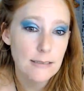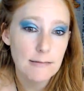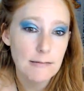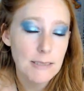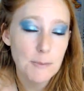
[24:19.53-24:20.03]

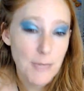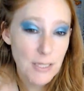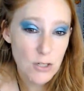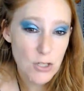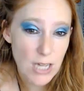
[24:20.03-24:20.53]
to be in
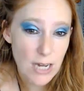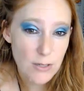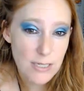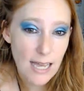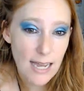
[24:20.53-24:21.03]
their shadow
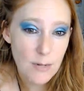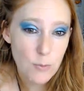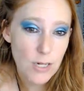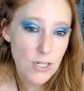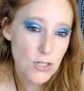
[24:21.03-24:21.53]
side,
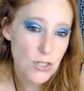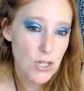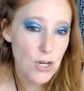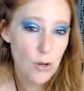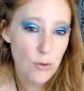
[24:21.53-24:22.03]
which,
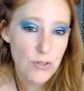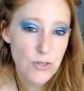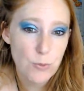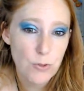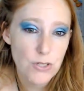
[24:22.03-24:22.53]
you know, this
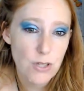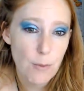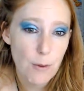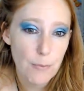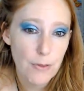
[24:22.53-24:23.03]
world's all
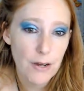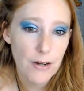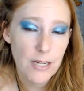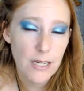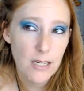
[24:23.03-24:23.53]
about
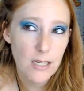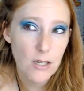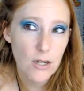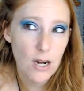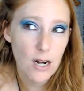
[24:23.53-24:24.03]
polarity, and you
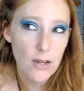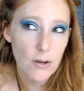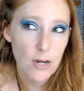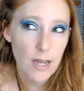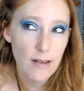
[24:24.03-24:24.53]
got it, you
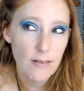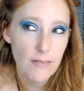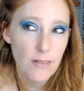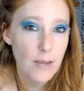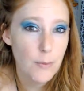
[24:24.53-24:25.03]
wouldn't have
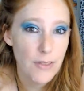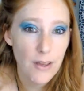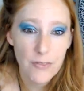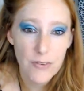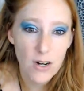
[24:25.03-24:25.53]
light
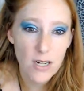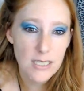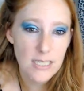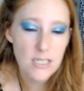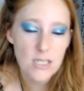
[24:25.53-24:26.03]
without the
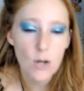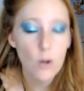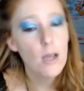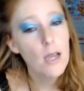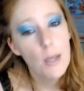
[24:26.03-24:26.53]
darkness. So
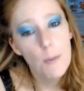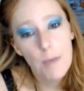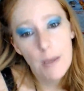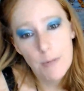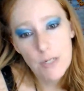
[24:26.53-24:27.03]

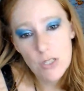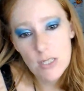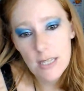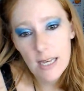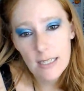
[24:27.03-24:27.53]
maybe
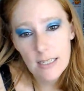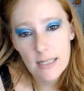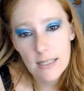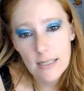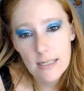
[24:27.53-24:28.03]
just that's
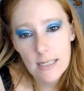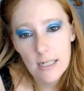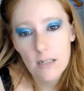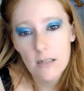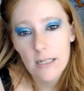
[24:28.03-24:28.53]

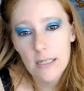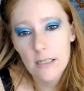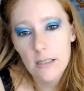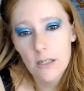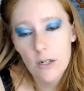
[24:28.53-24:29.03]
their, and
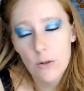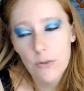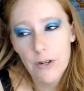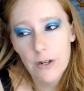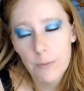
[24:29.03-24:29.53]
you know,
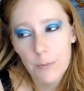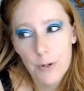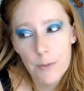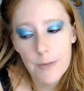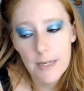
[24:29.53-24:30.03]
their
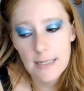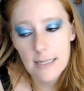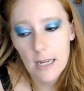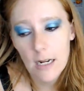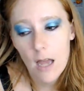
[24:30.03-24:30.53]
purpose
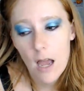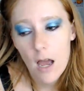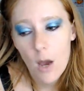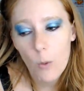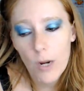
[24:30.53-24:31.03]
and
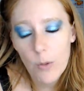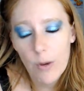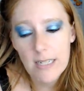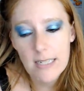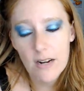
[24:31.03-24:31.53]
a way to
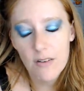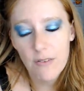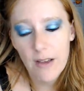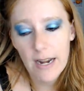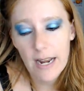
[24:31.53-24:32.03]

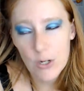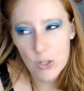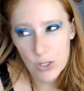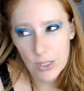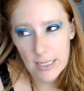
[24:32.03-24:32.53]
identify it,
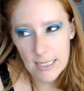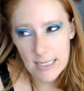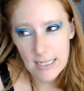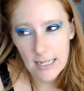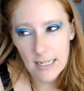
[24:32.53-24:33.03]
actually, is a